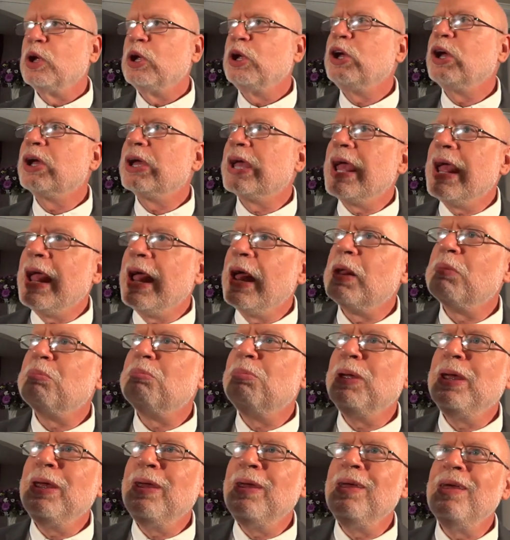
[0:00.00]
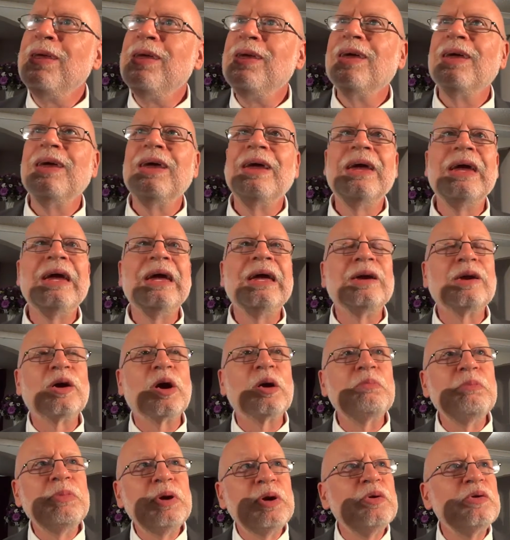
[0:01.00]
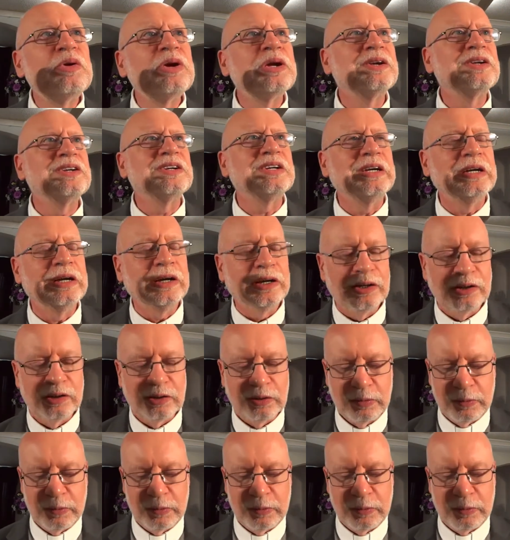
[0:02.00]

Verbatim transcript: You can't be in community.